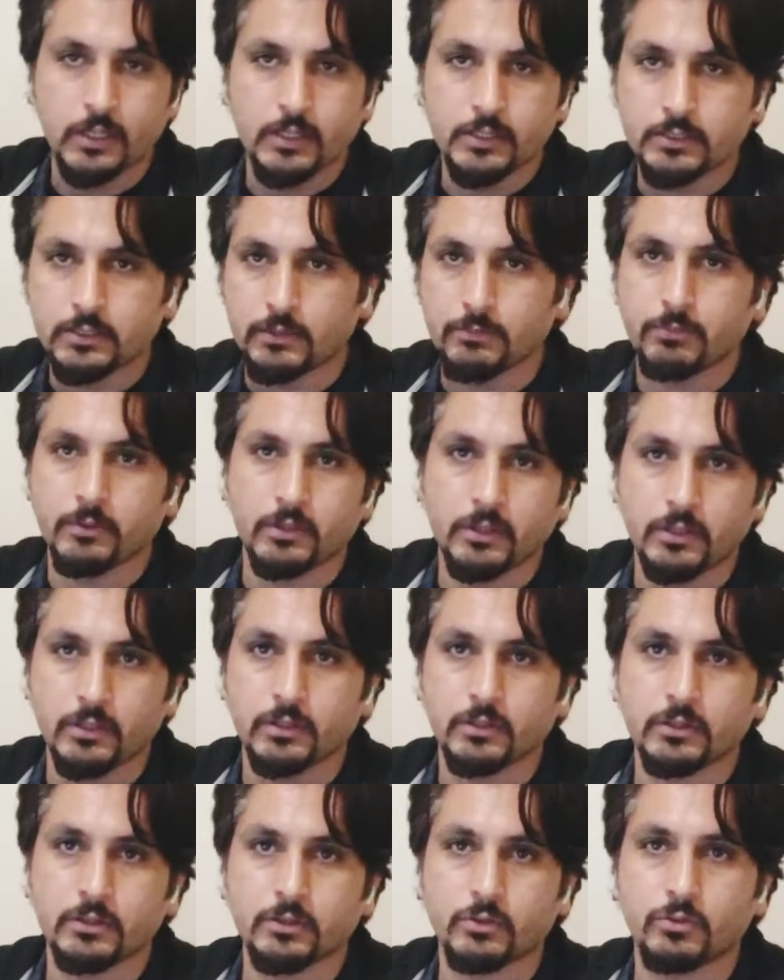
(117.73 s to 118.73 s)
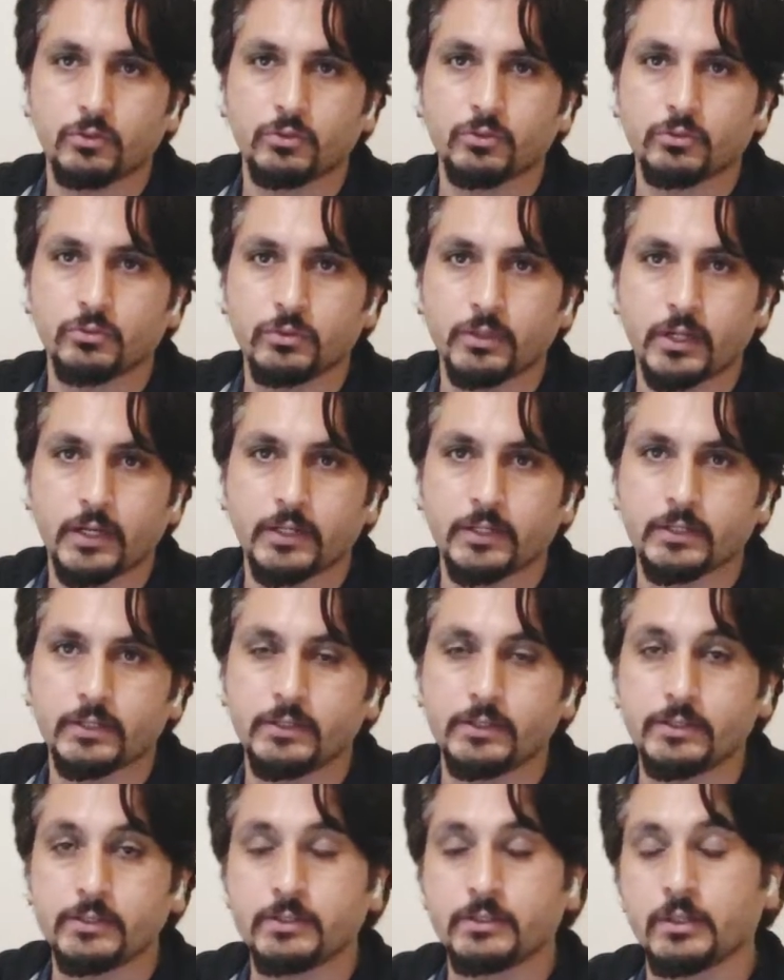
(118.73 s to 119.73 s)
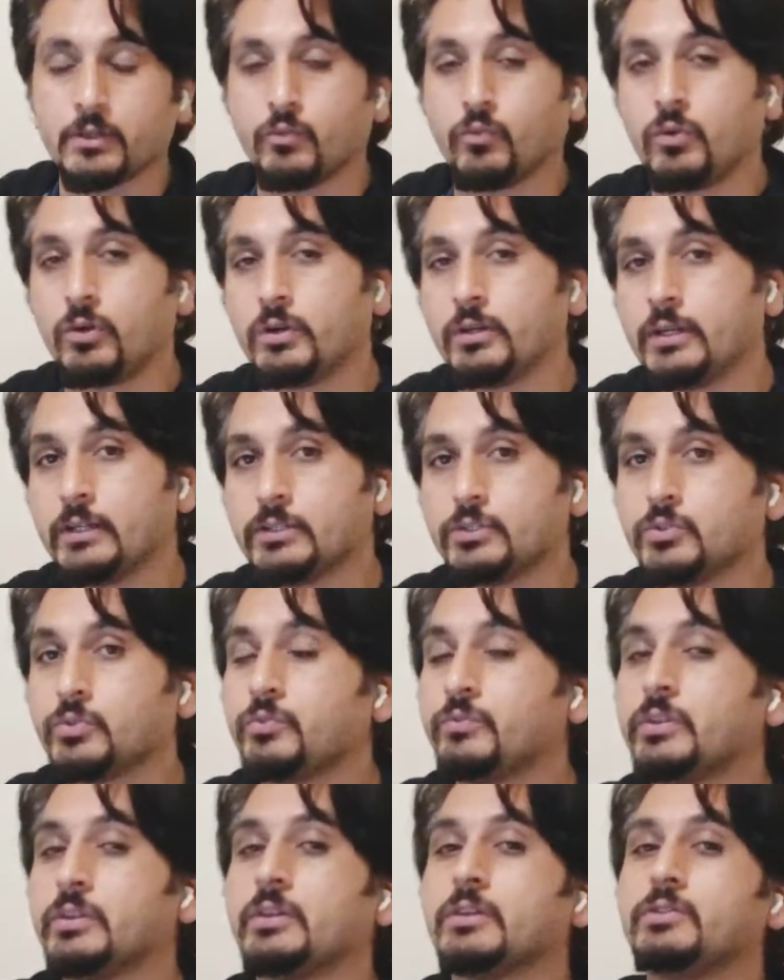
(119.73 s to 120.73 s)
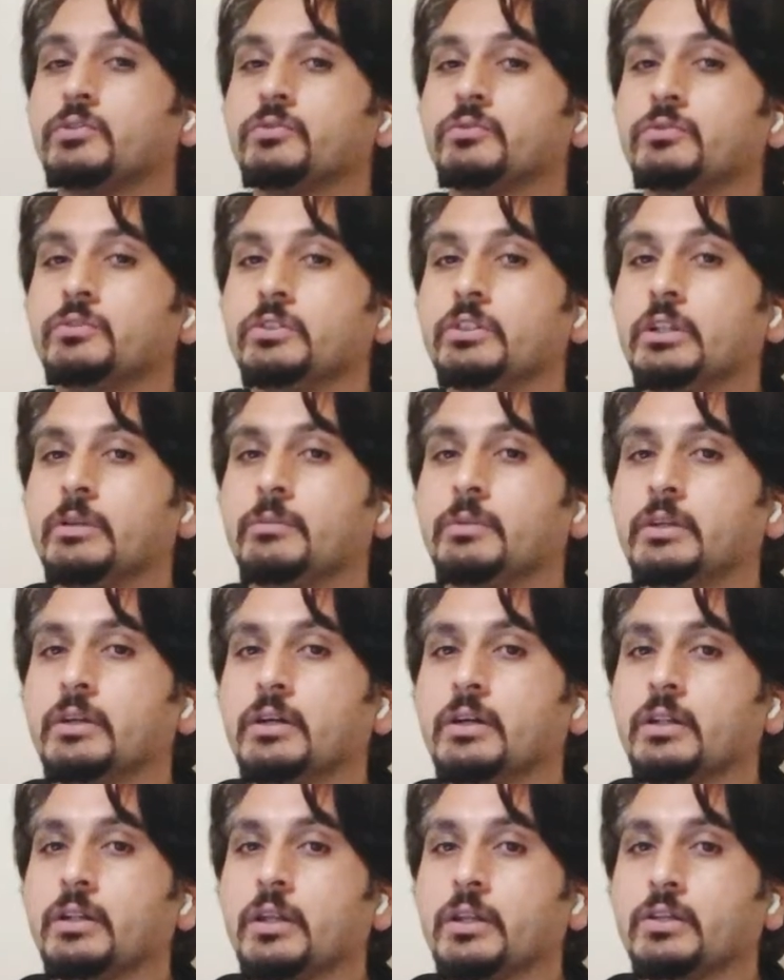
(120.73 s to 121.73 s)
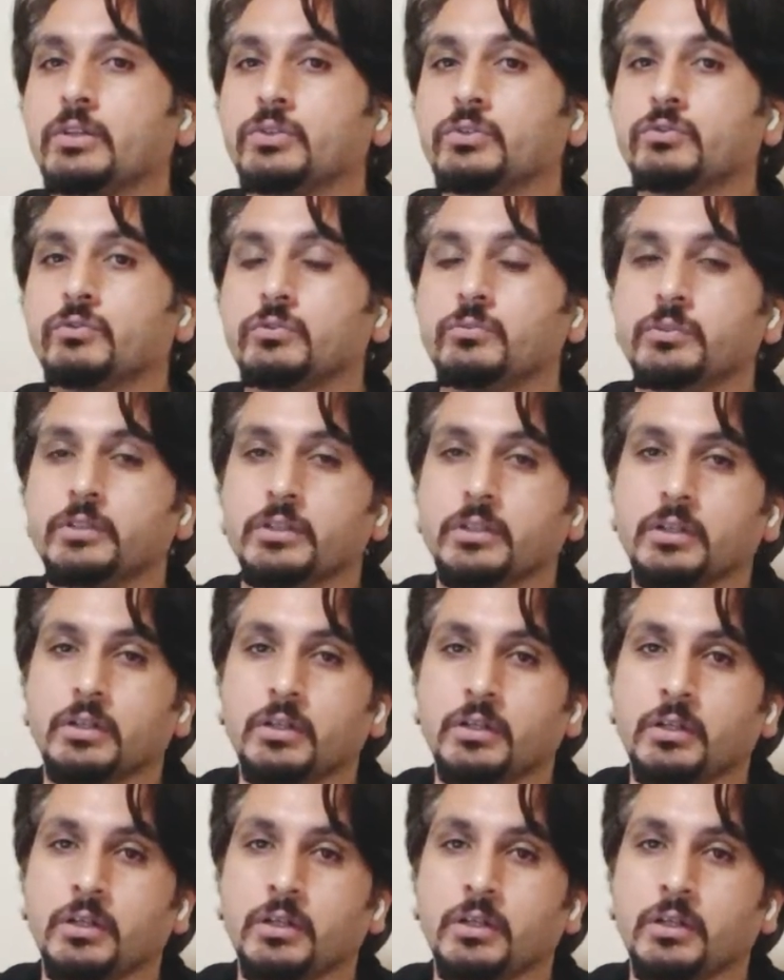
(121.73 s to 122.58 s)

simply go to that digital world and you'll be a like you will be a